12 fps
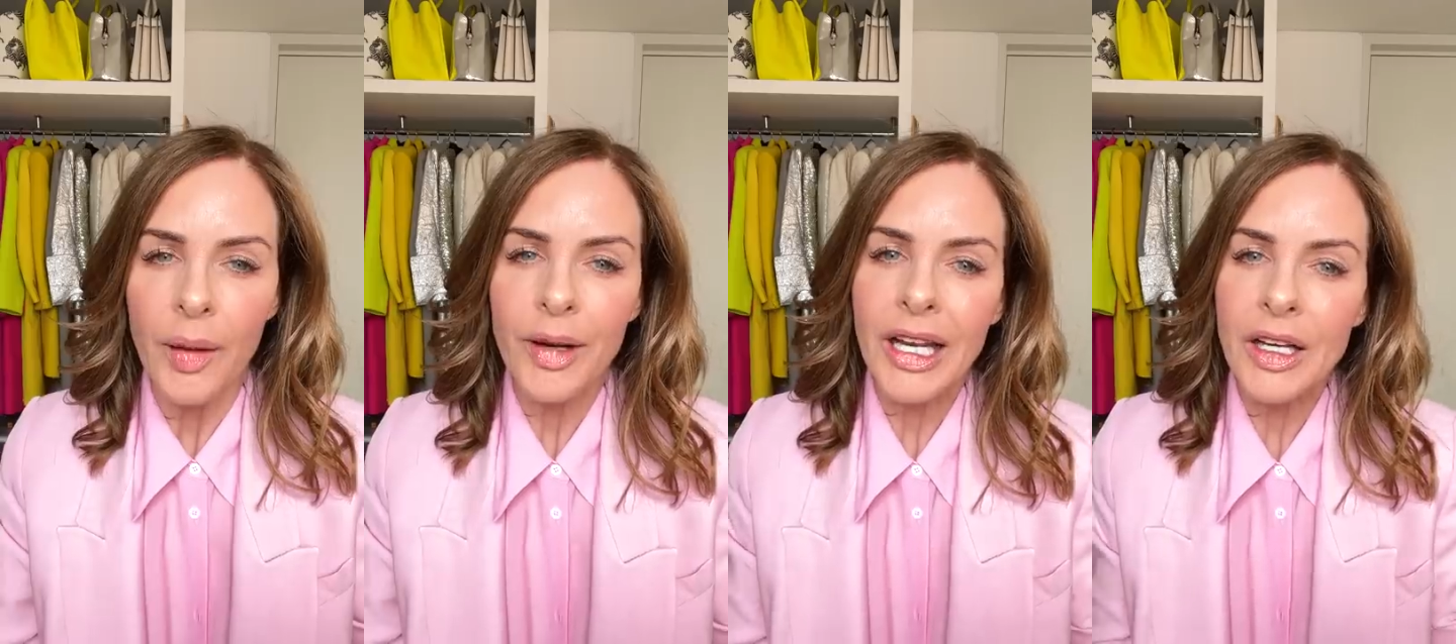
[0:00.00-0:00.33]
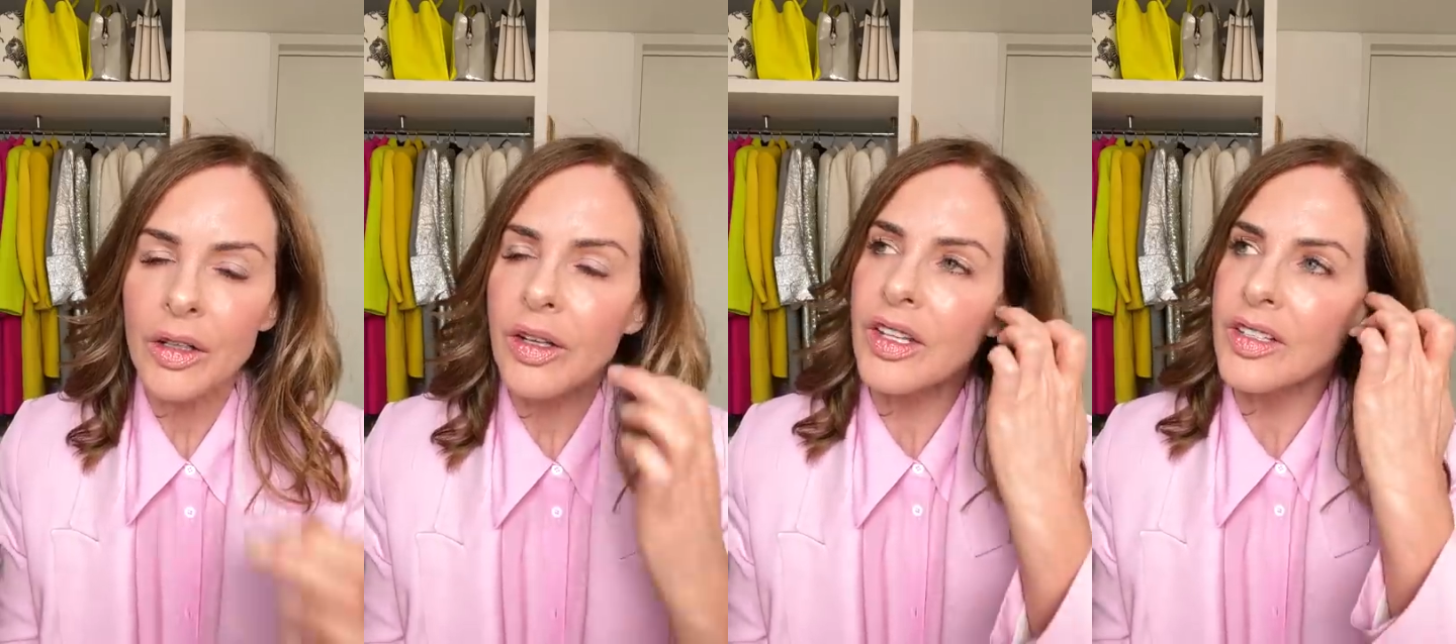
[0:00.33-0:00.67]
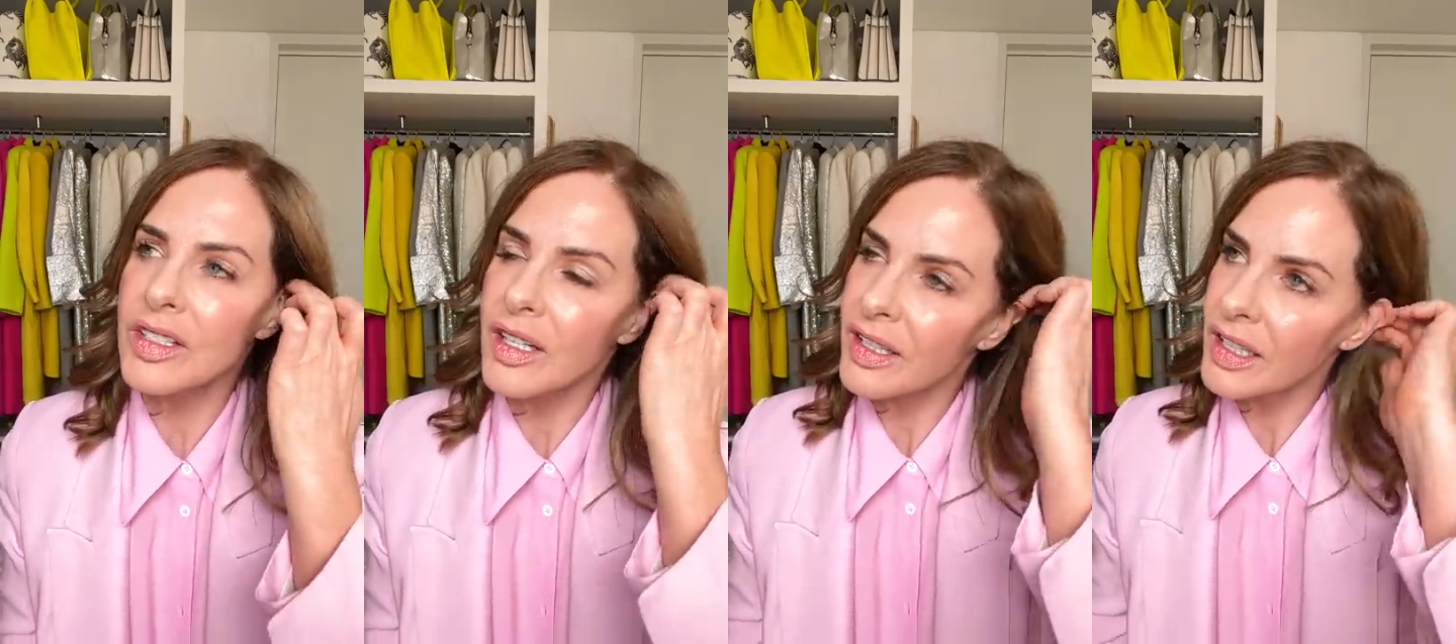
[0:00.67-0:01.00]
I mean I look at
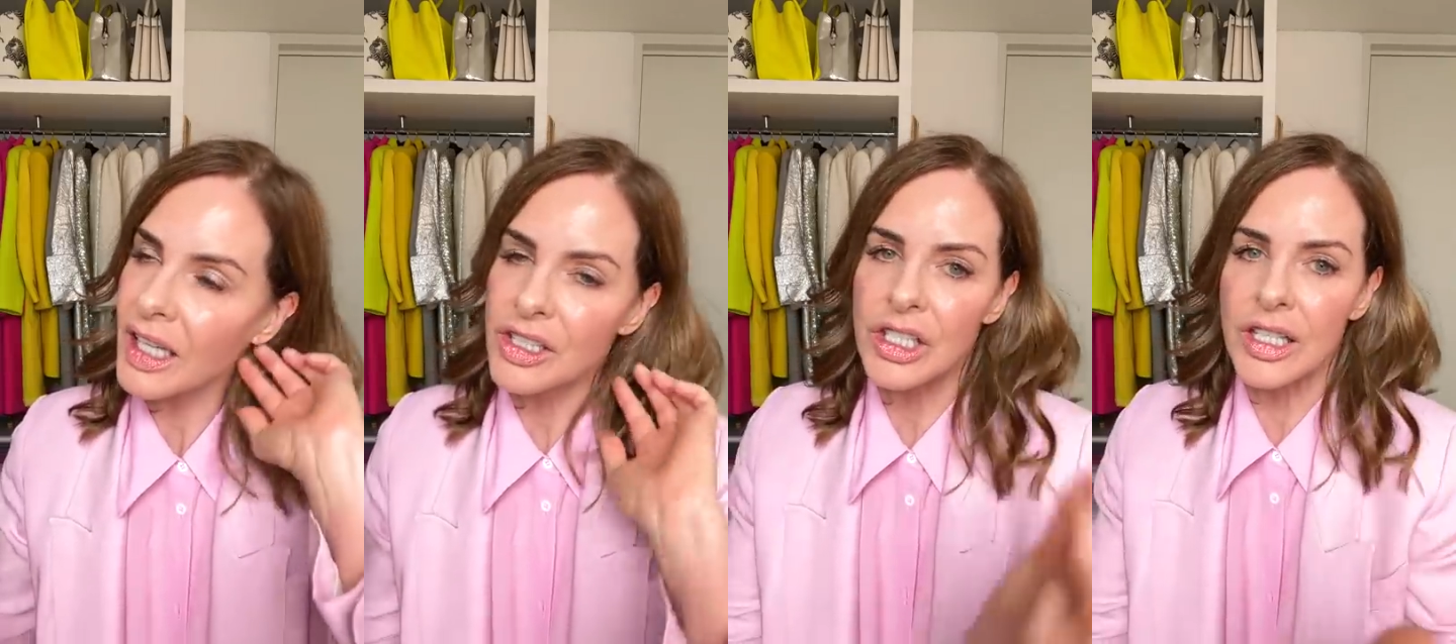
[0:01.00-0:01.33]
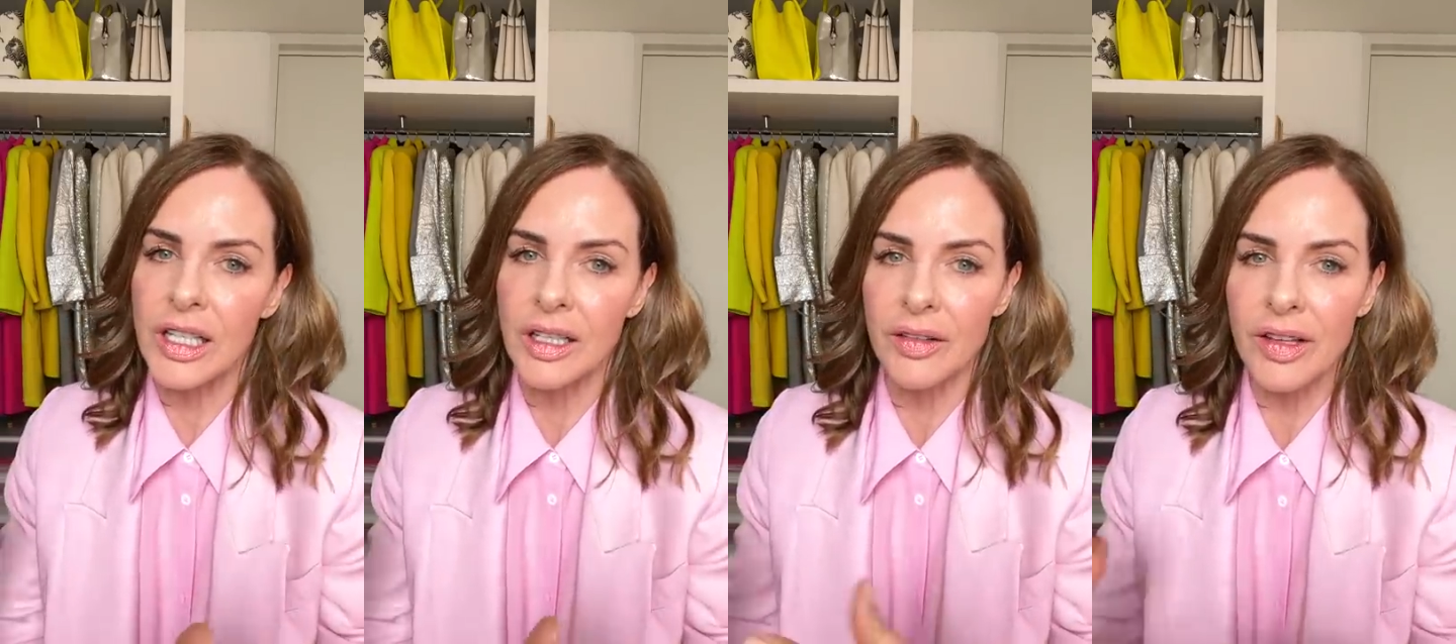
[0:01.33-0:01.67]
this and I think actually